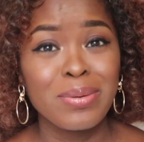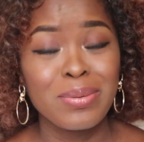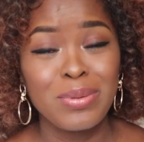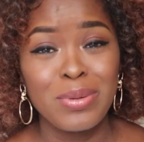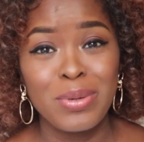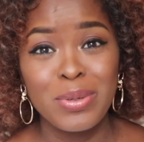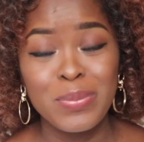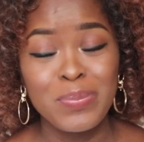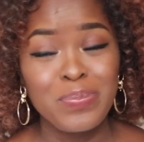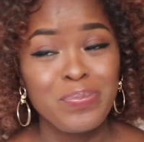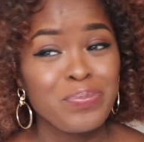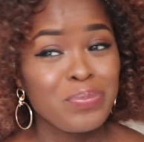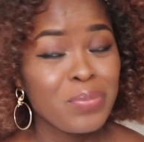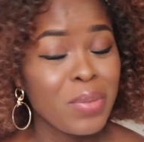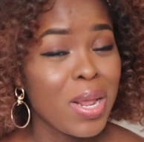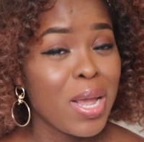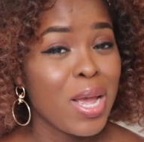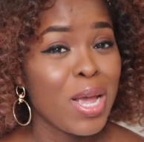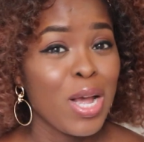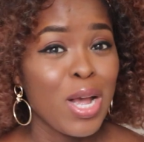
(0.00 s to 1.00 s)
you know,
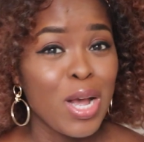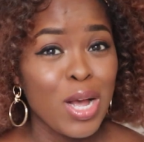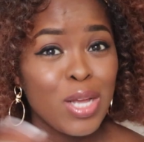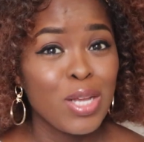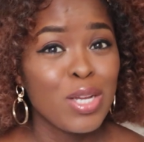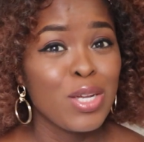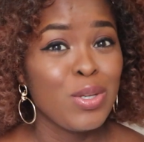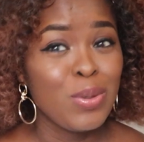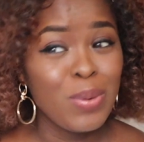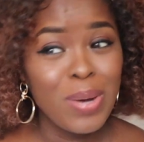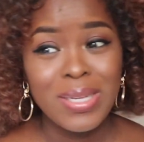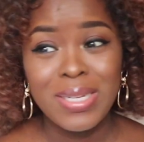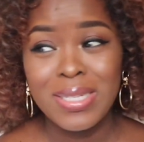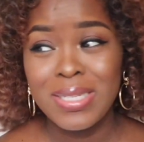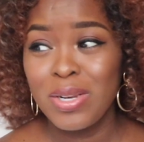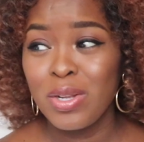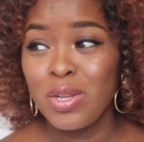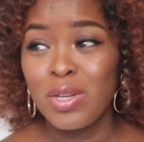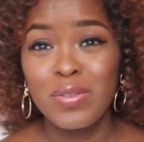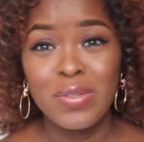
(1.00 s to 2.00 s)
you guys are
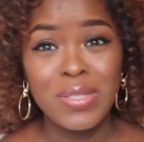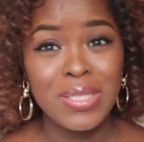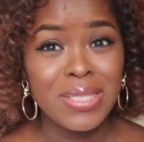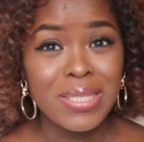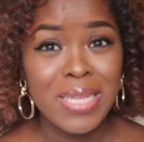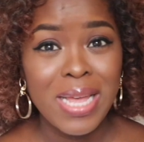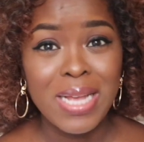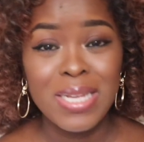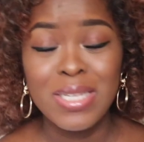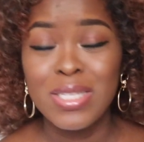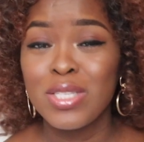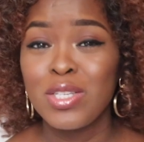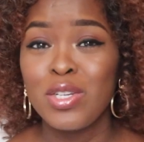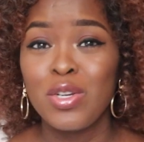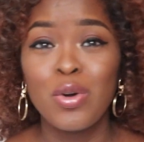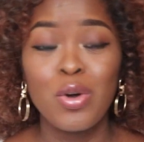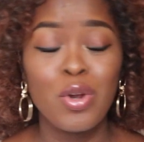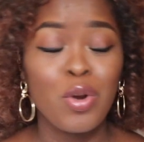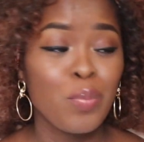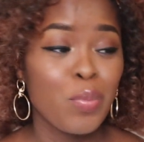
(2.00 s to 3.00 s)
saying all of these things, you're
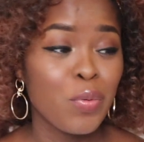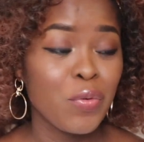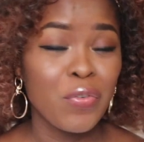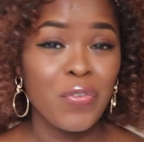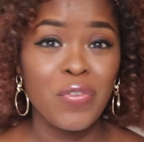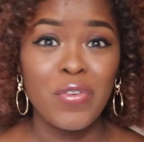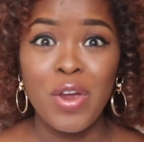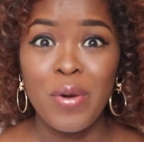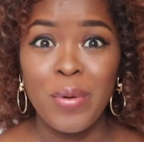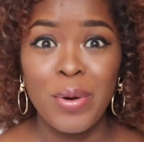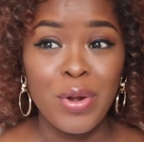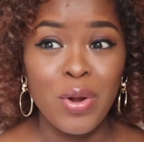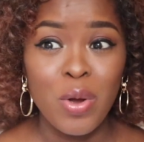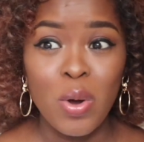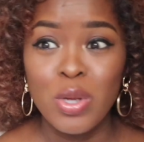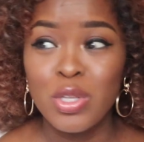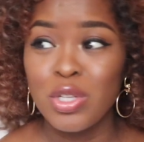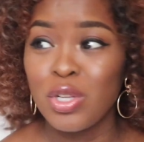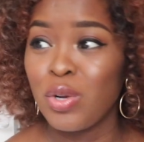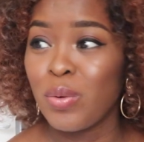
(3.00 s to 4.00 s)
not going to put fear in
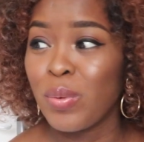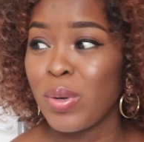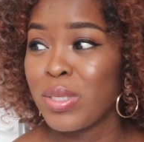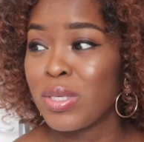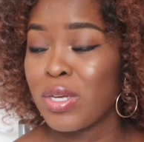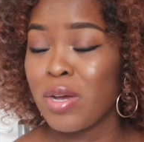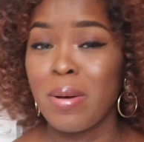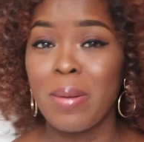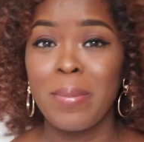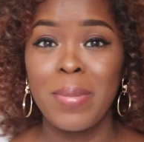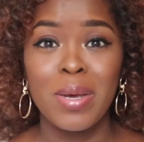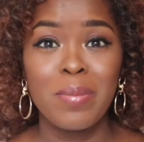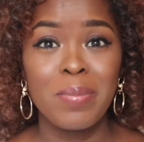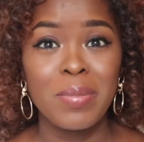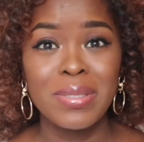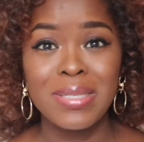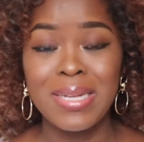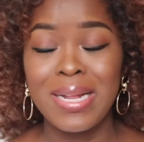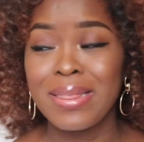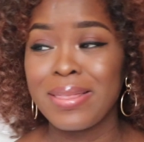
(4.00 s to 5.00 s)
us, you're not going to make me
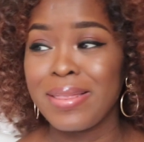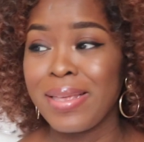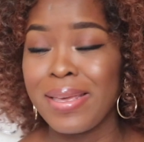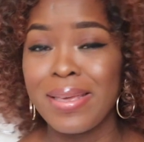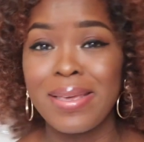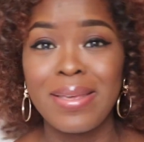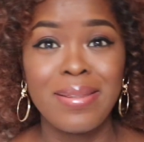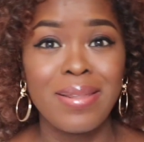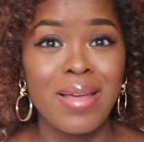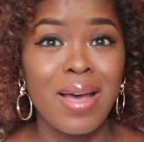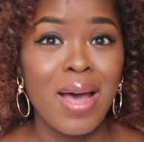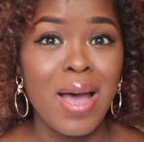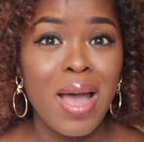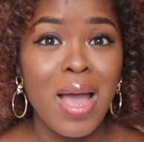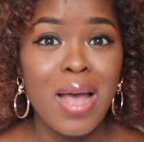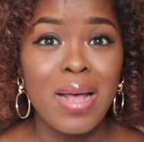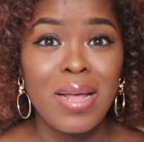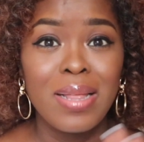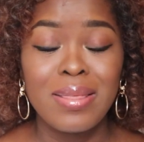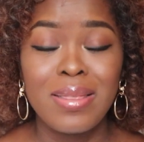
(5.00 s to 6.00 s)
start thinking
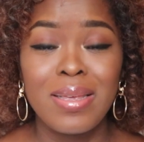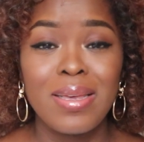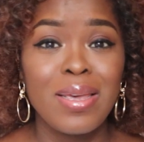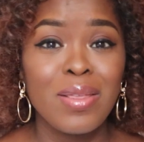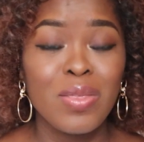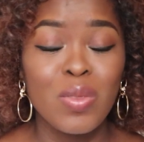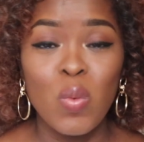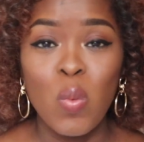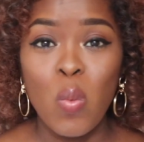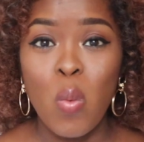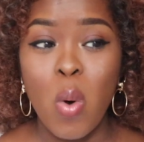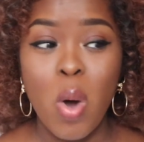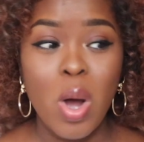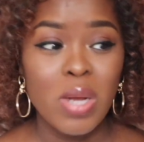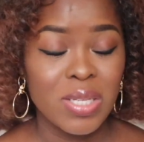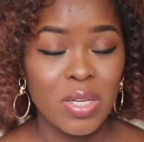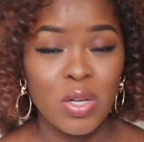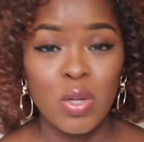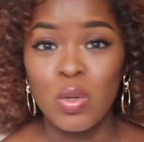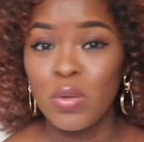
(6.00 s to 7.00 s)
the
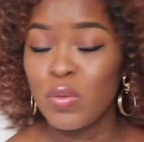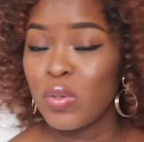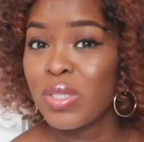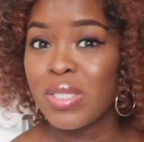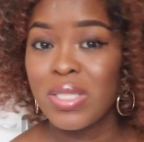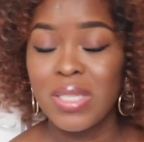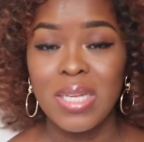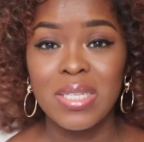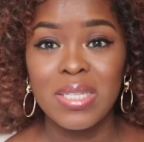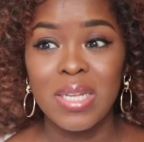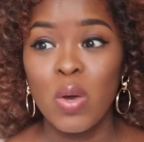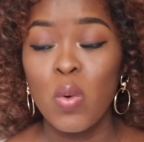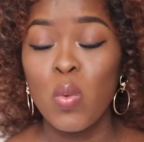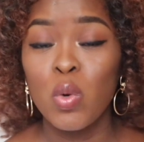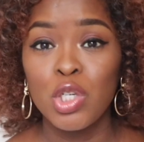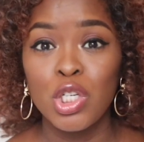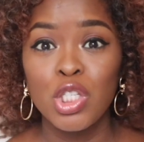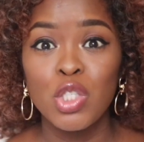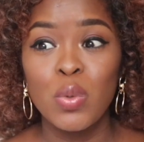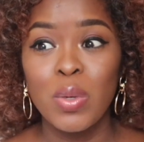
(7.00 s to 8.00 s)
worst and all of those things. Like, we're
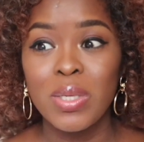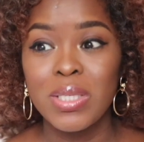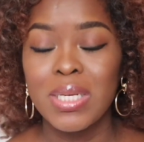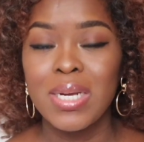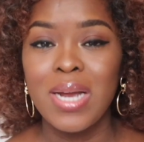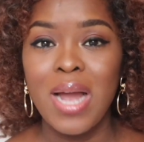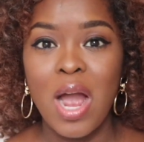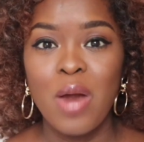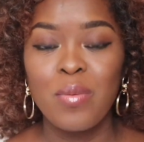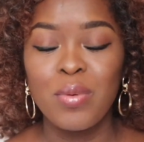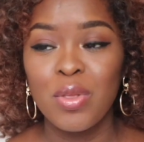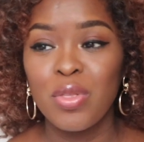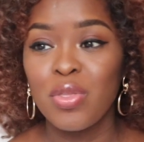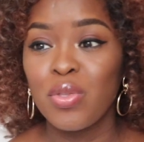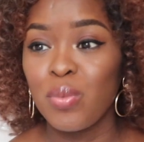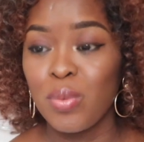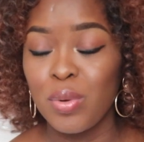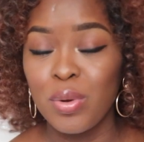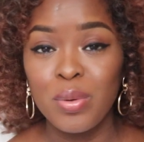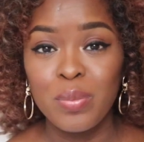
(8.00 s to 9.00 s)
just going to carry
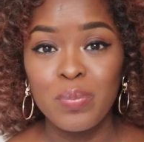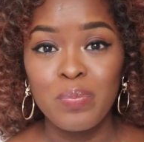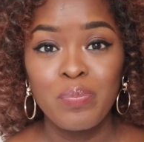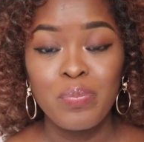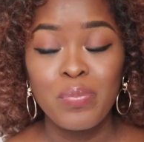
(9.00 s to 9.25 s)
through,